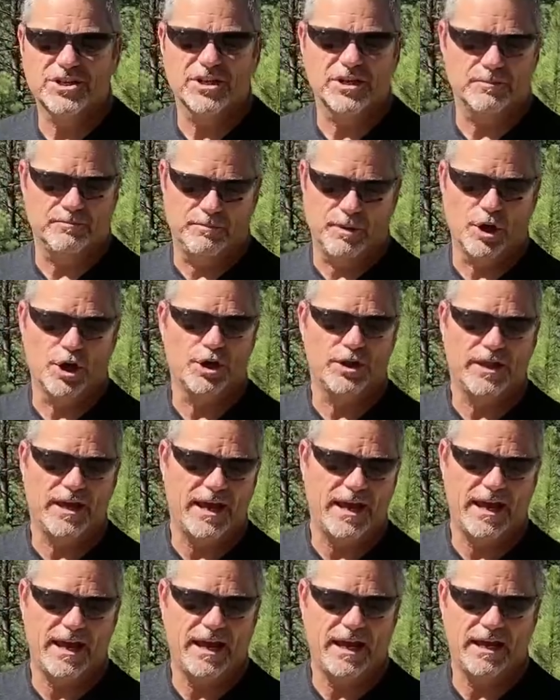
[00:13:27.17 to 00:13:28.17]
gonna burn the
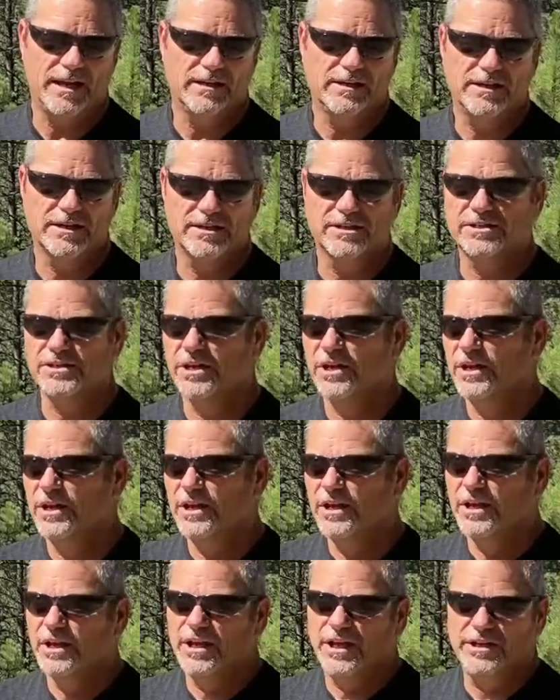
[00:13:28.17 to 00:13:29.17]
hand because
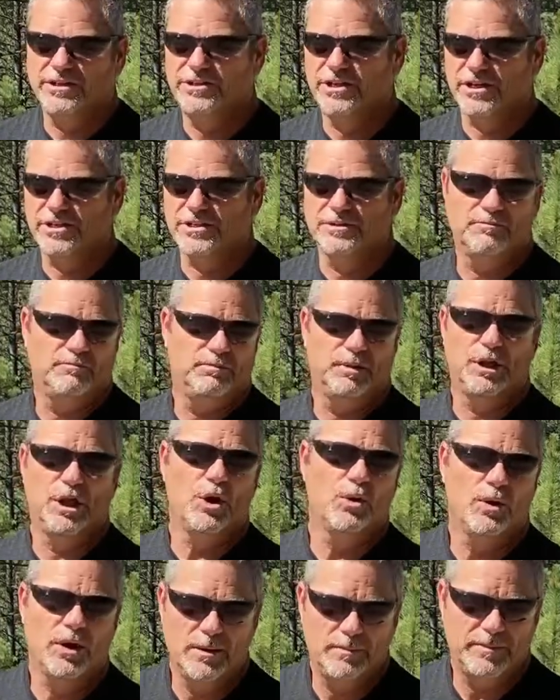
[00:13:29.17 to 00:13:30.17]
it doesn't
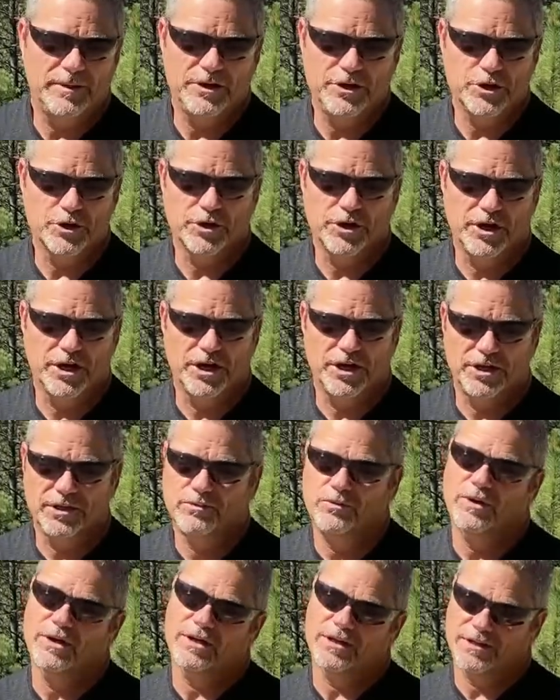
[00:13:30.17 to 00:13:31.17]
blow up in your
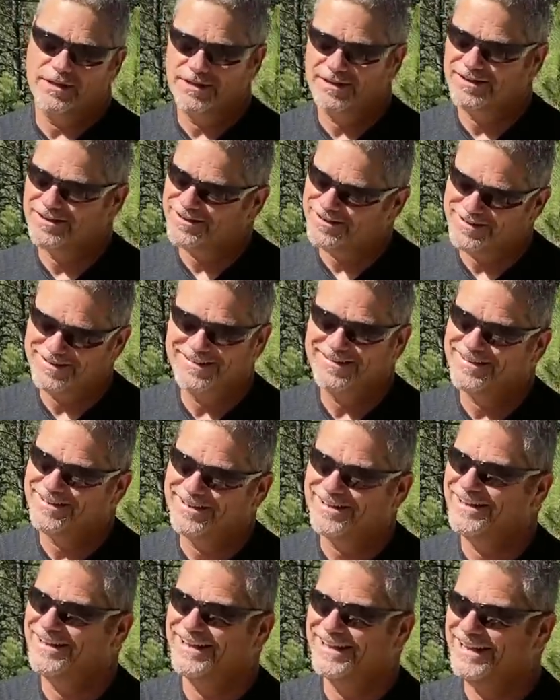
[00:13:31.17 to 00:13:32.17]
gun. Well,
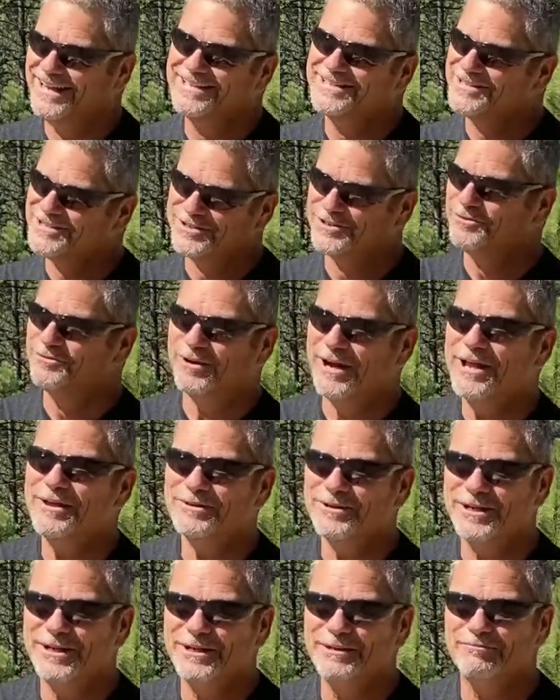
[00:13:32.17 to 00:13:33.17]
it's
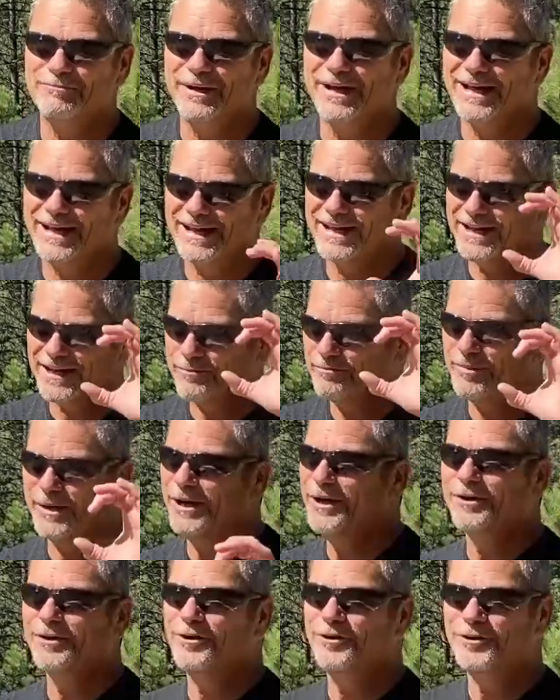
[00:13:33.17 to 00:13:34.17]
surrounded by a
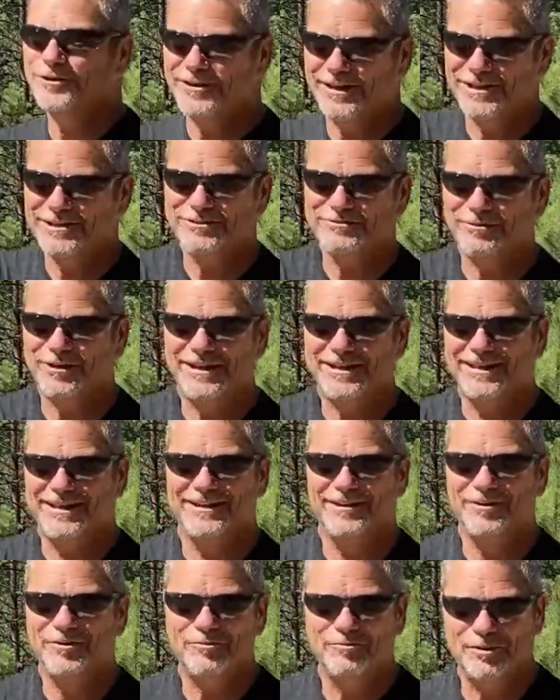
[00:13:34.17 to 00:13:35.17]
barrel. That's why they
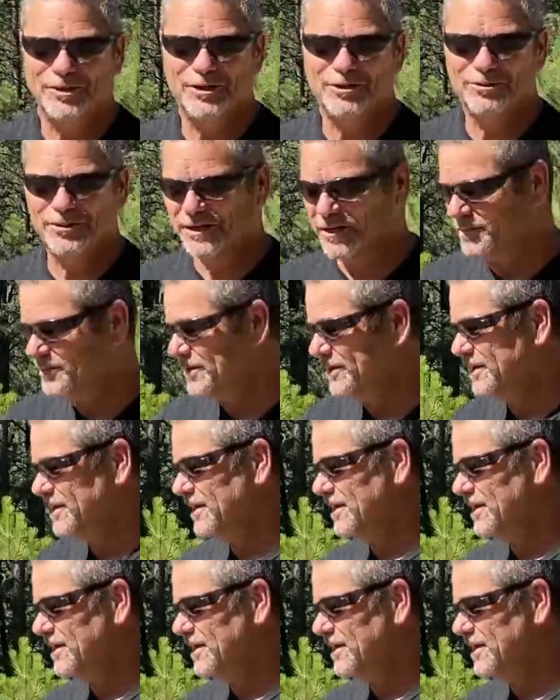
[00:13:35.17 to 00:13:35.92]
don't blow up.